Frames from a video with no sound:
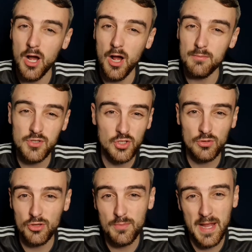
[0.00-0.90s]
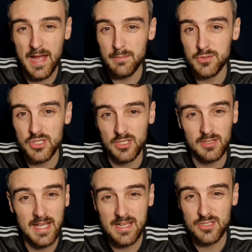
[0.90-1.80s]
I'm sure they'll be able to
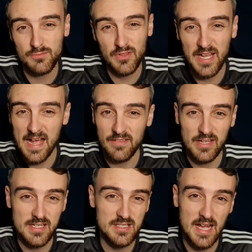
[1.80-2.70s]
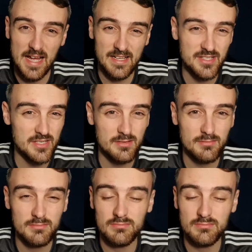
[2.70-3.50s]
get something out of this, as